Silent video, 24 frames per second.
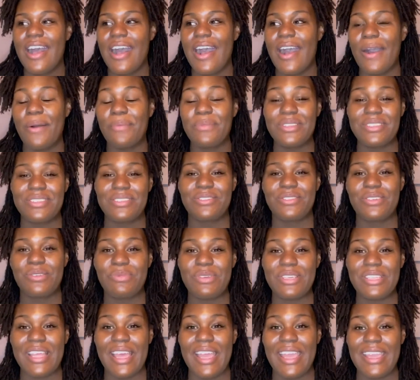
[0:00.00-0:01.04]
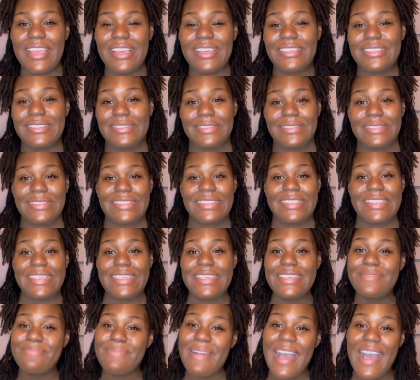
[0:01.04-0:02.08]
this is going to be like
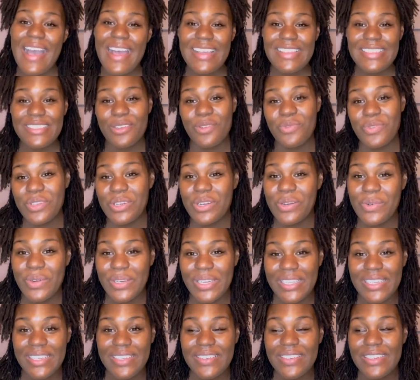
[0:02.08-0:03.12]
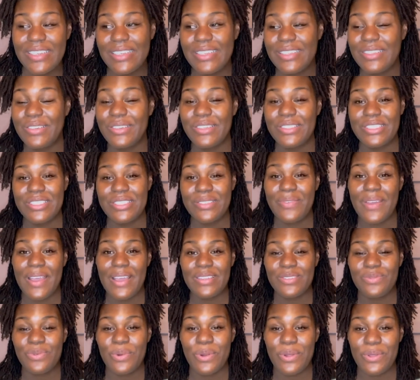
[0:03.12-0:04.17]
TMI, so if you don't want to hear it, you can just
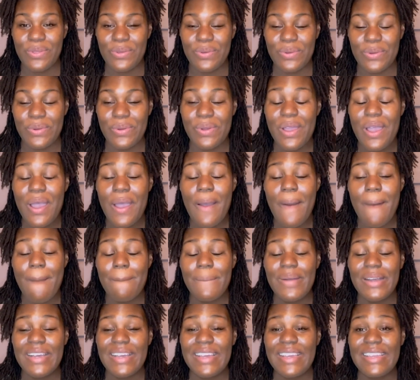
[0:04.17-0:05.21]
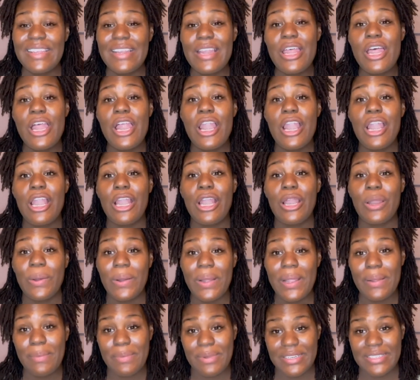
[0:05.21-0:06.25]
fast forward through. But Lord
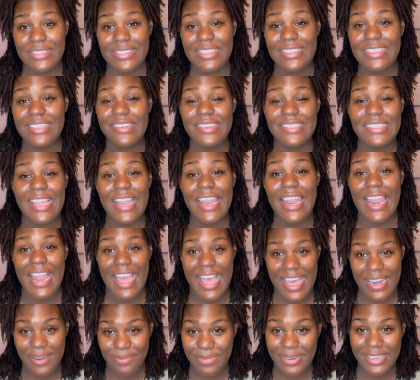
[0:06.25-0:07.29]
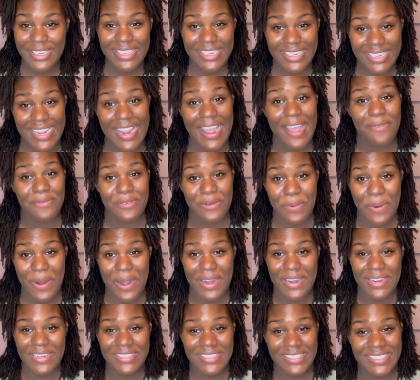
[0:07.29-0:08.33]
have mercy, there's a lot of bleeding
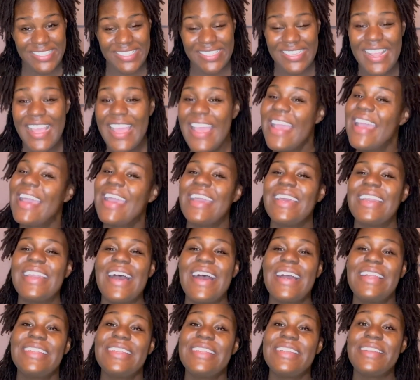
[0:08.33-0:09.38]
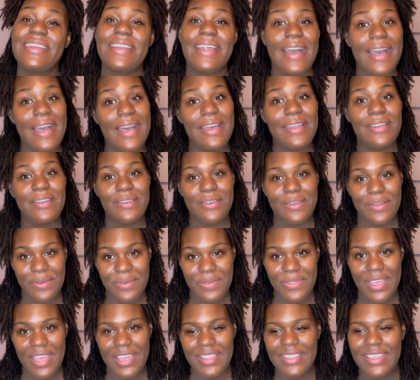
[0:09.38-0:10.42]
afterwards, and I did not know
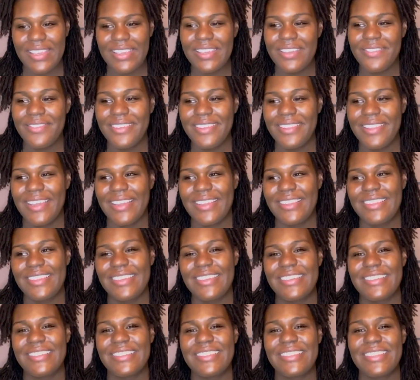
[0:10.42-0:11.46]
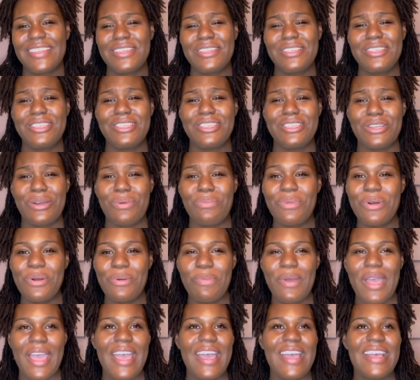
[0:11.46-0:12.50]
that. They give you like these jumbo
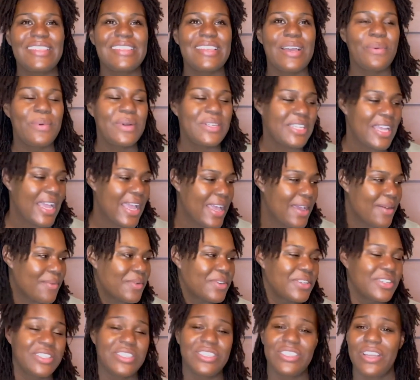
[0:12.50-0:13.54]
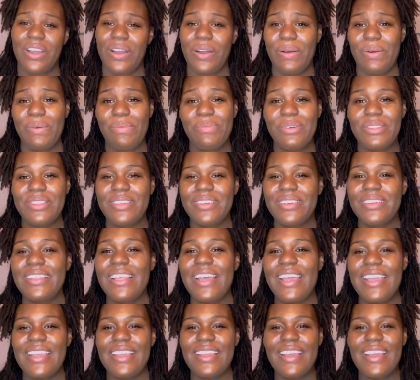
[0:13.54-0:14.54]
pads. I wish I had one to show, but they're like